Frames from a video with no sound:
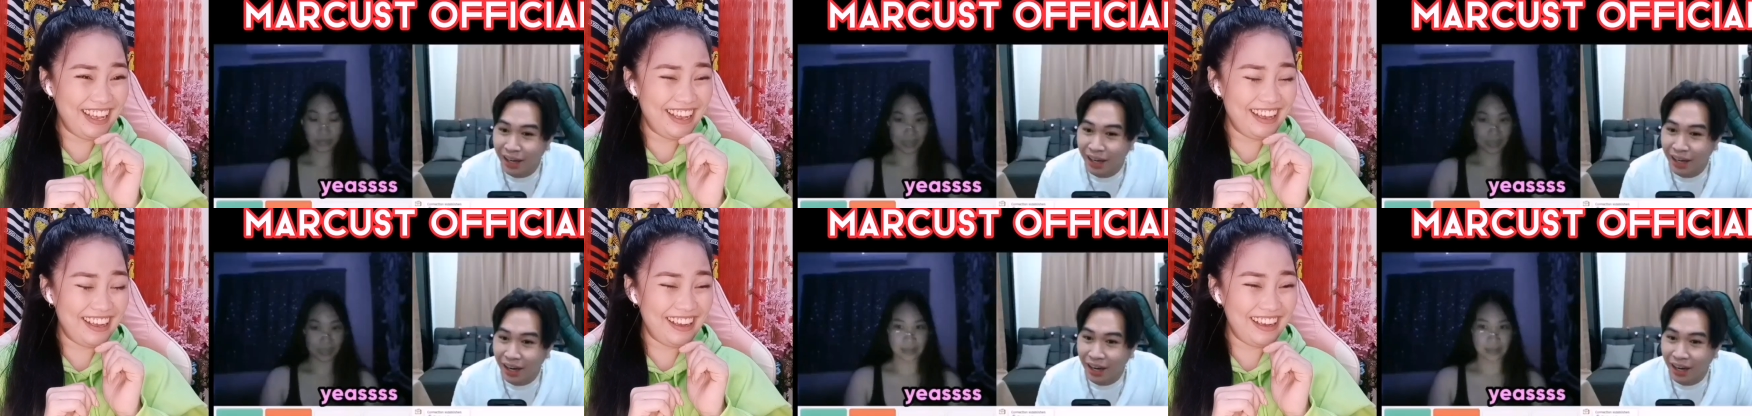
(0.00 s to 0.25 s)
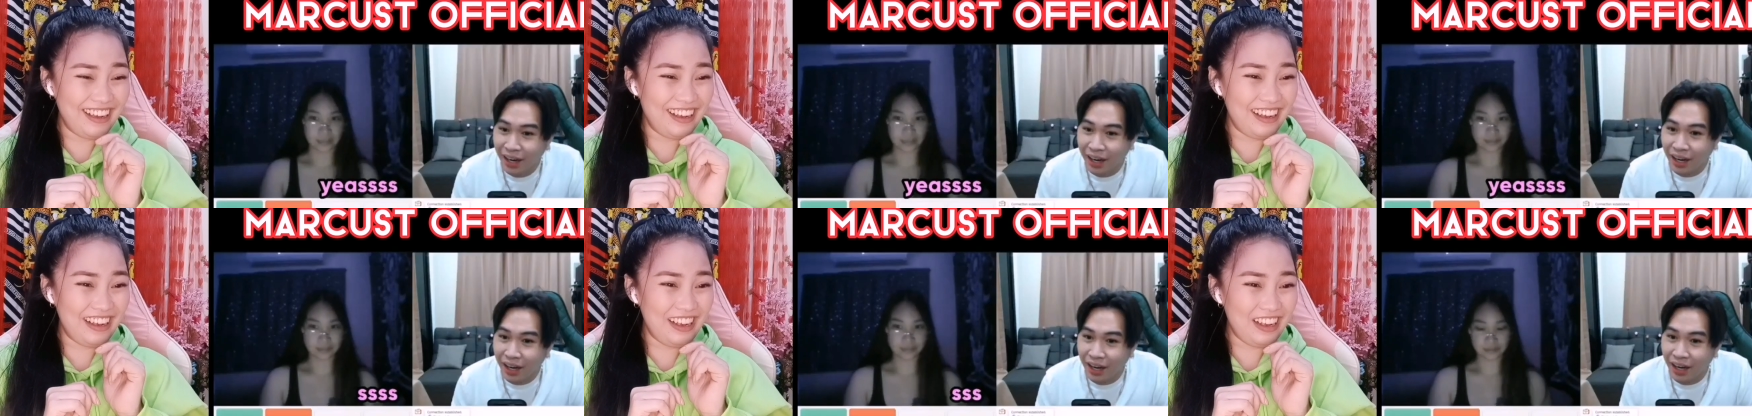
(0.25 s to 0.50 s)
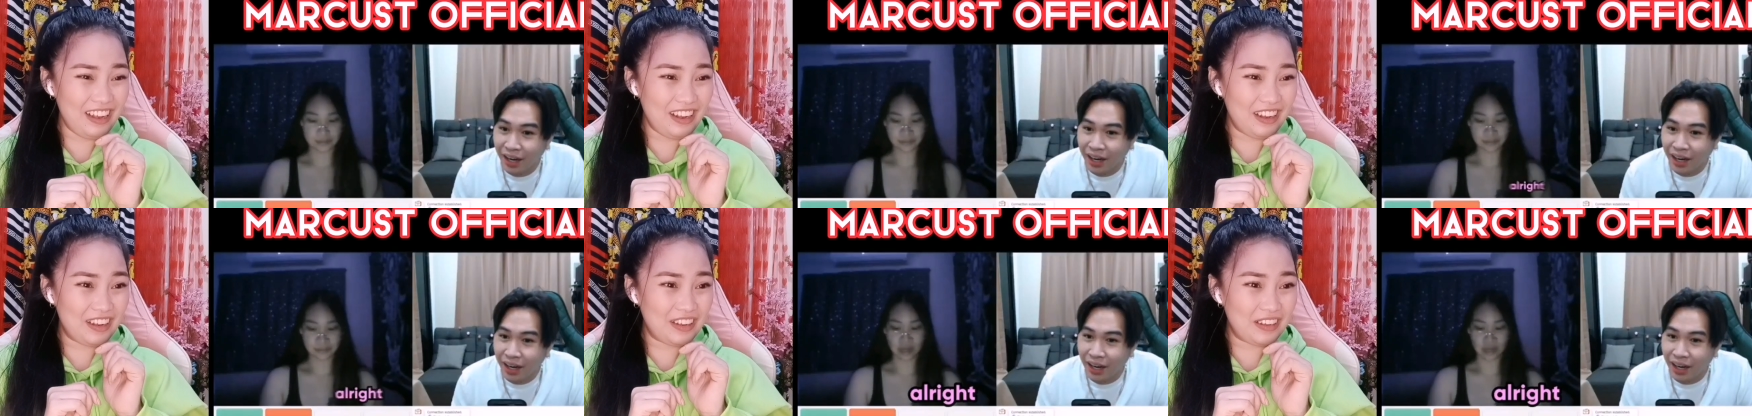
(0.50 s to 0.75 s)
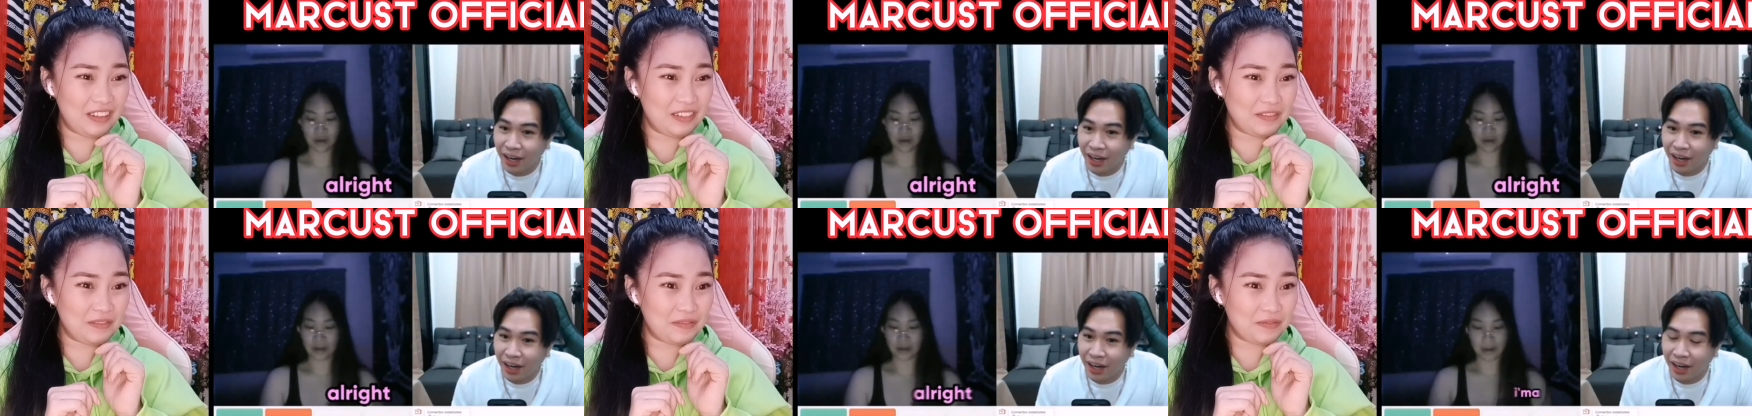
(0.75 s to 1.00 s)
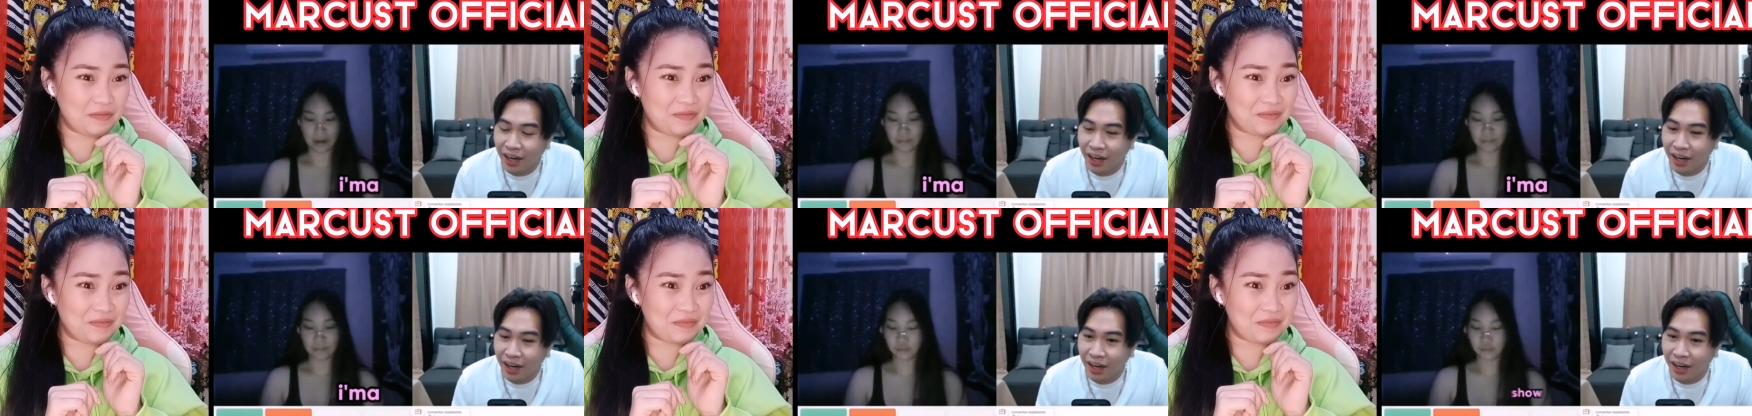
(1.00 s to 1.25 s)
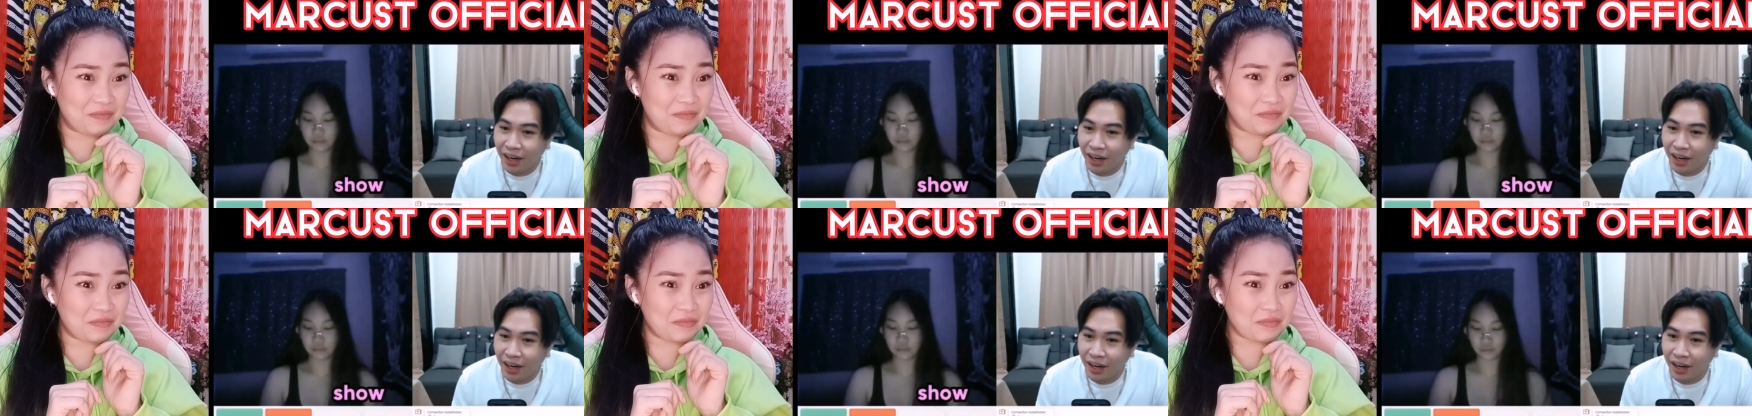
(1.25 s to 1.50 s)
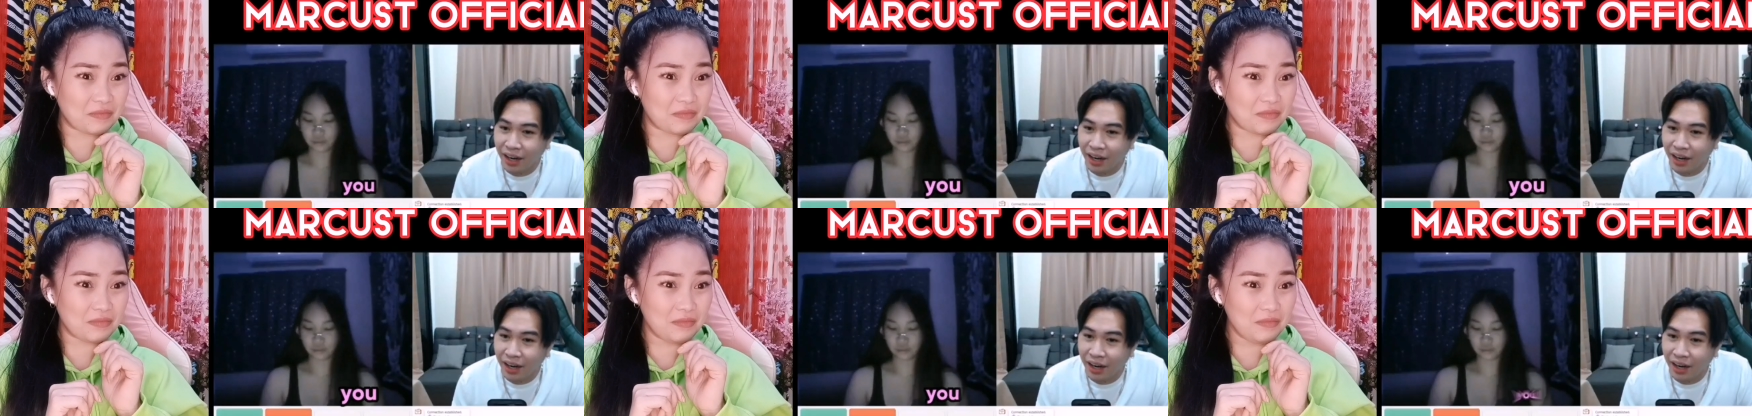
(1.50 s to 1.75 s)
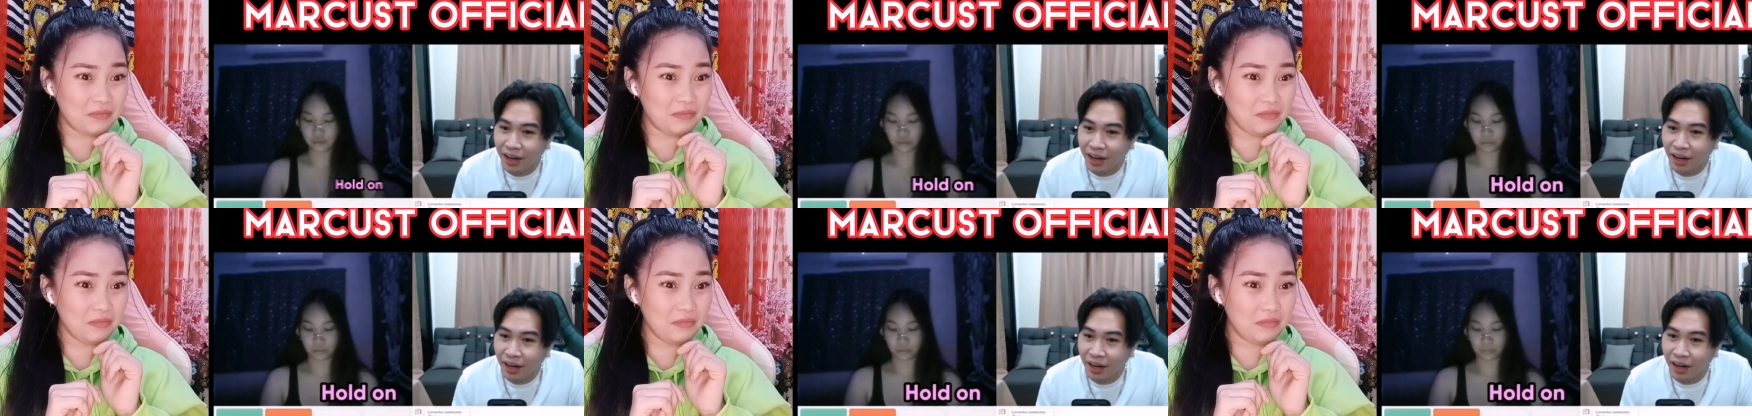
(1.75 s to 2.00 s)
Speaker 1: Yes. All right, I'm gonna show
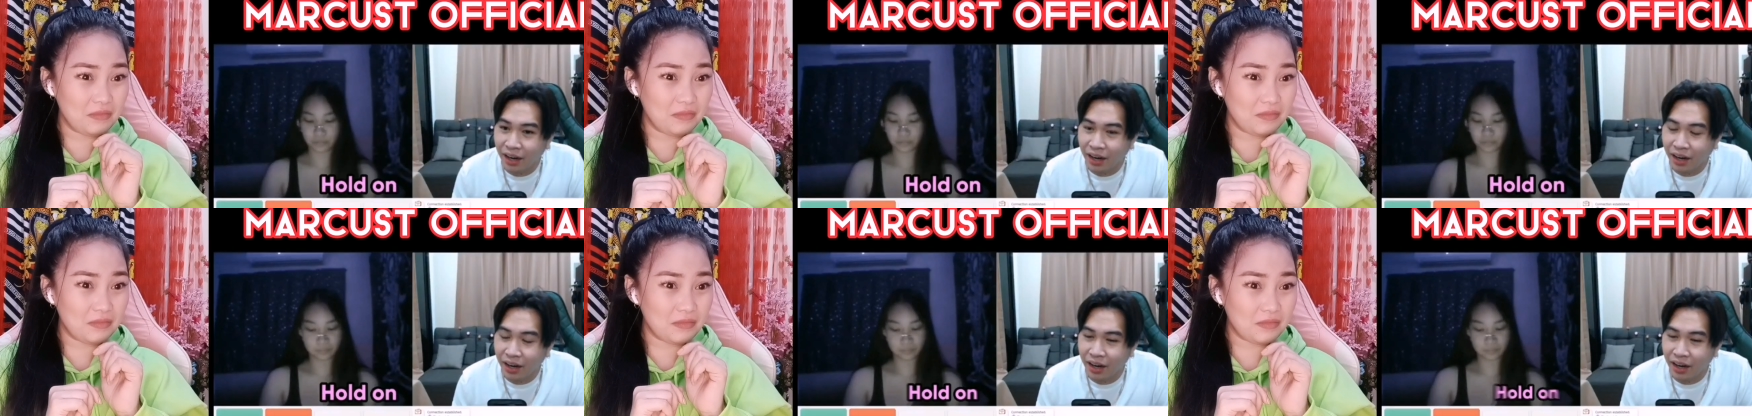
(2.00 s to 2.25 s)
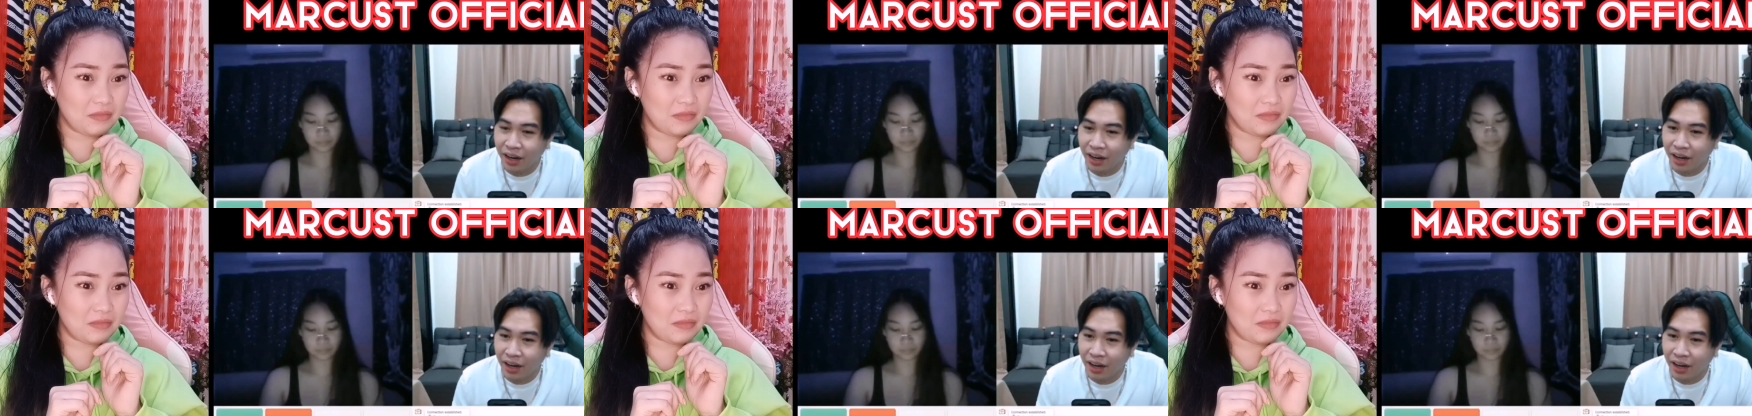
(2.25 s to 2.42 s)
you more.